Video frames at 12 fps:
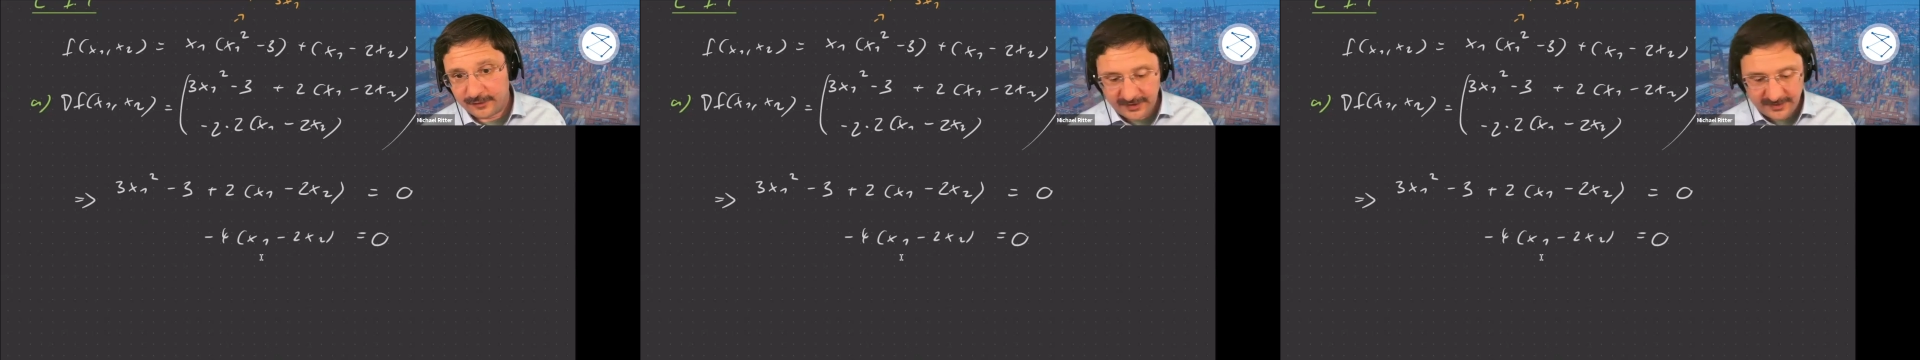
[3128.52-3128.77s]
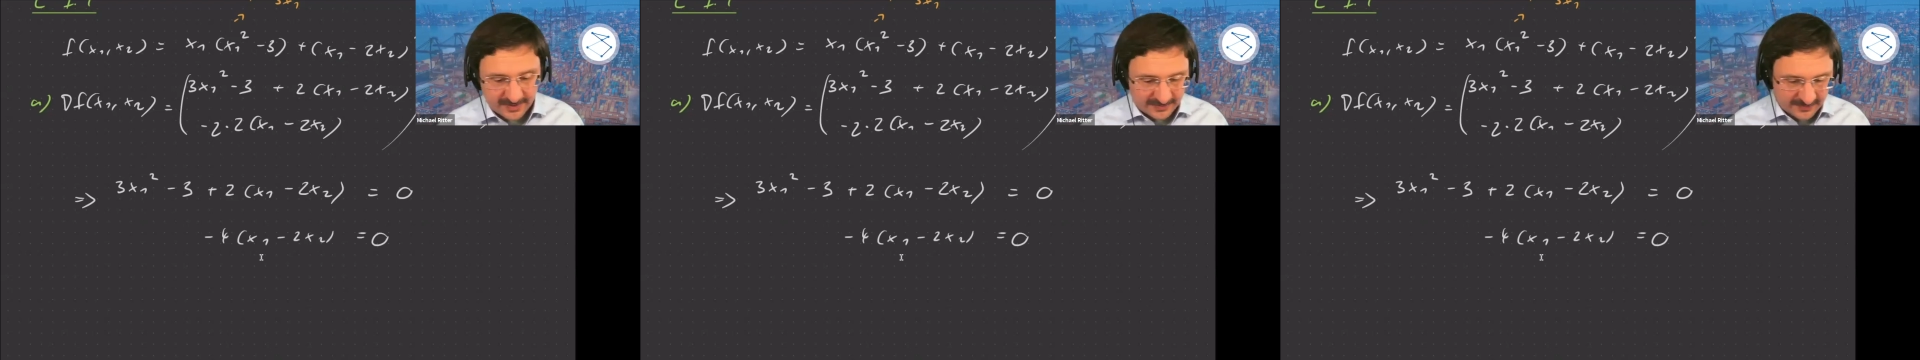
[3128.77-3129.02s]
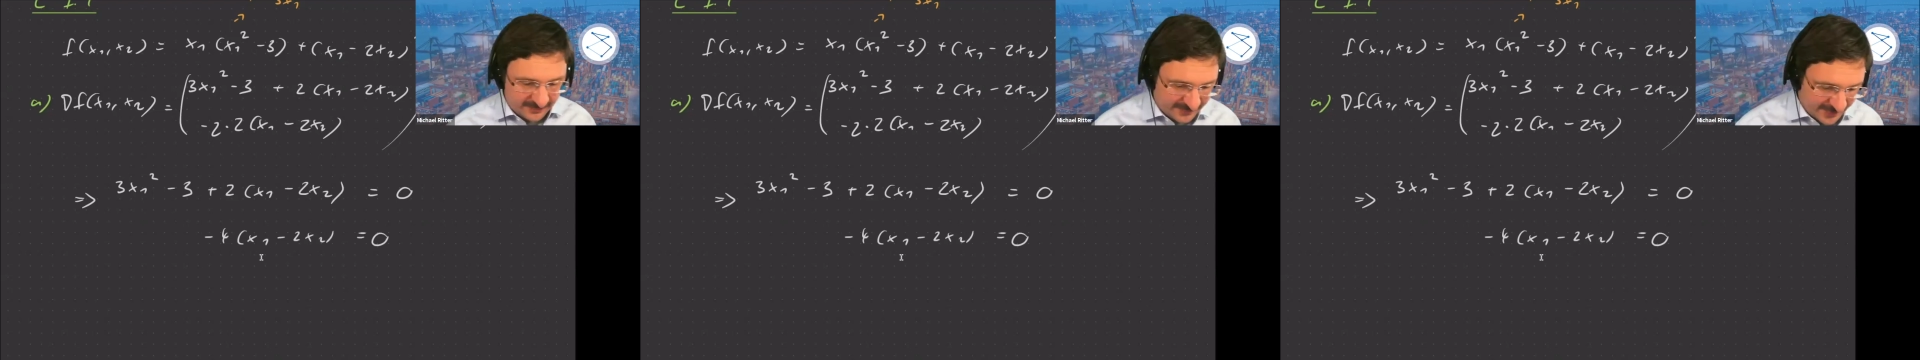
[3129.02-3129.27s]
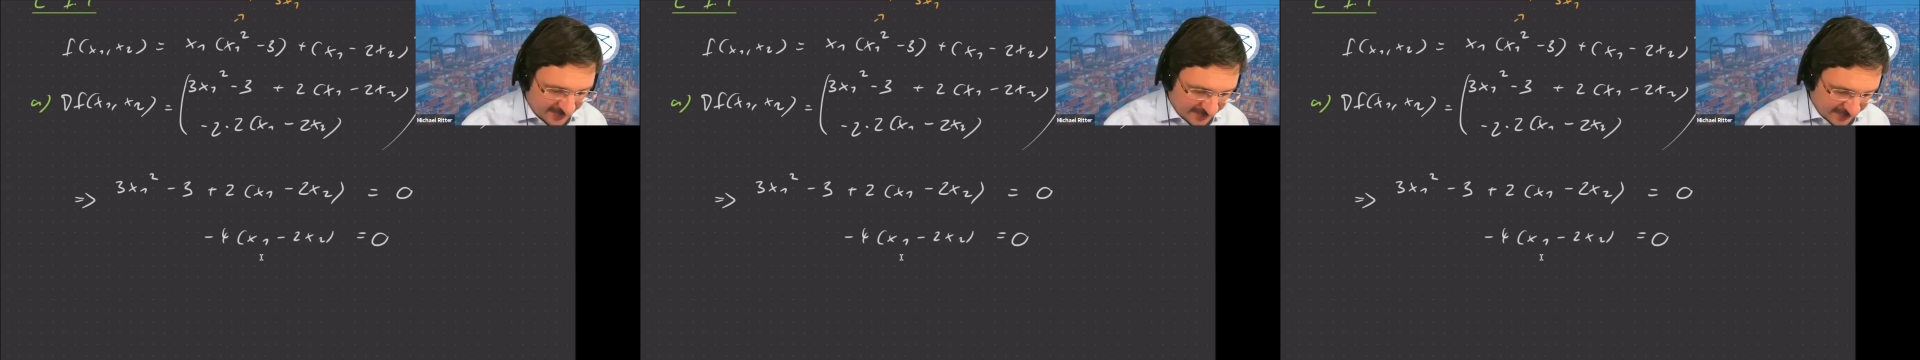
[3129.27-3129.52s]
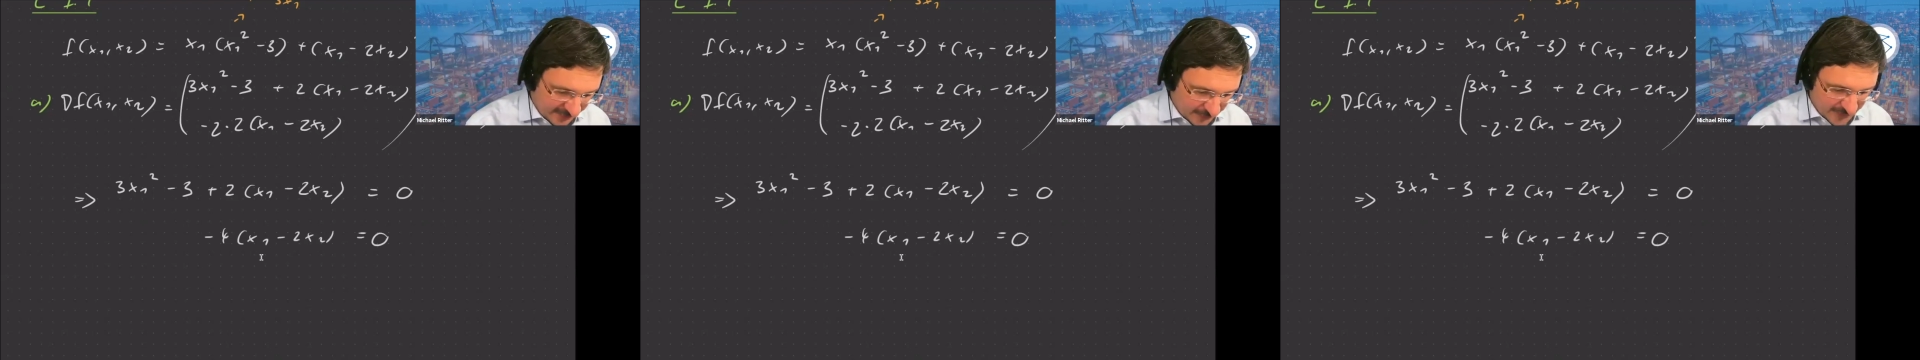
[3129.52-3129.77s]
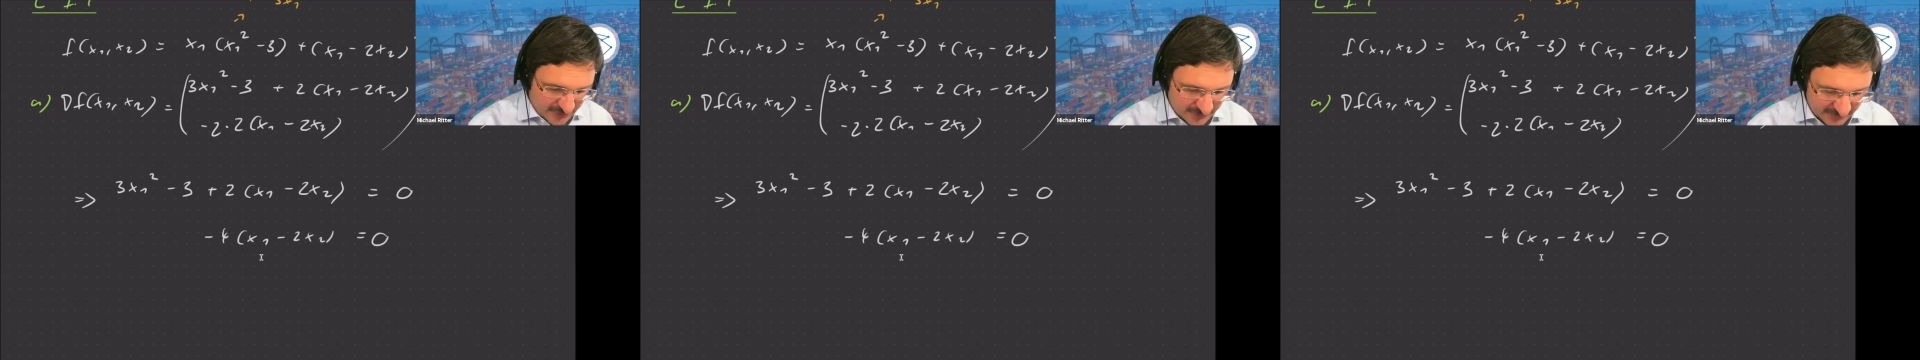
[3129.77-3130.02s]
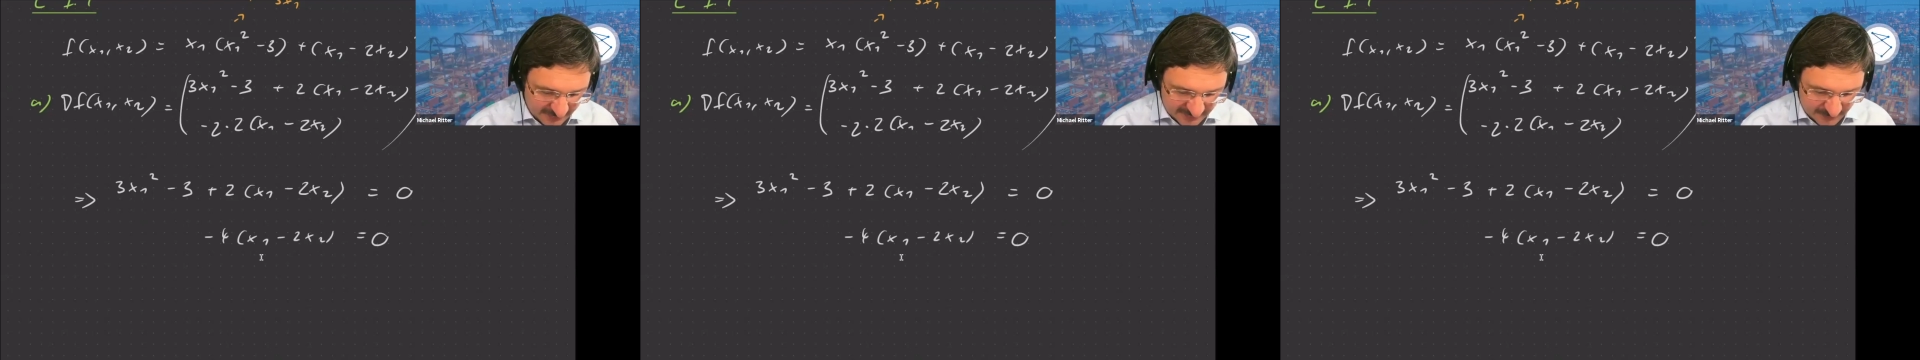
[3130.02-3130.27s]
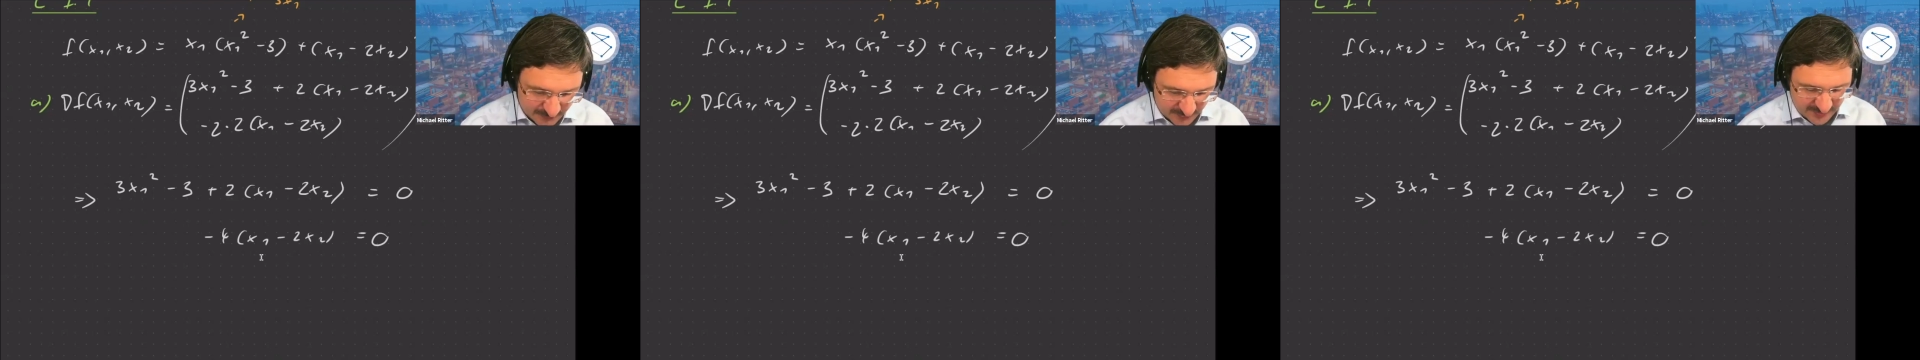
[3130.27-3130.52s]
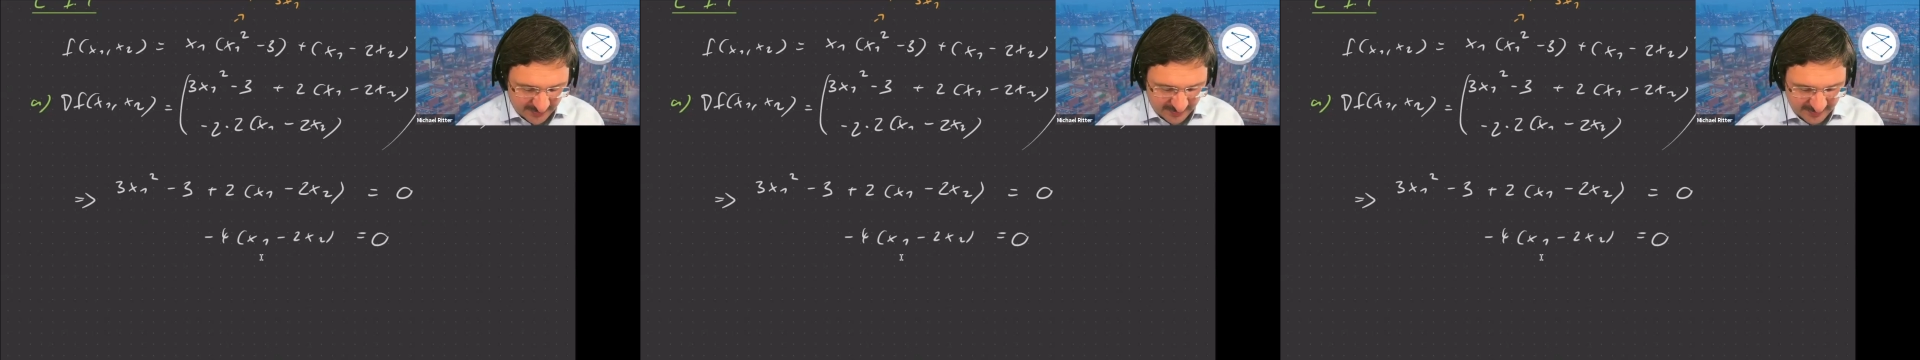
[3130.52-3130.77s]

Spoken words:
that second equation is pretty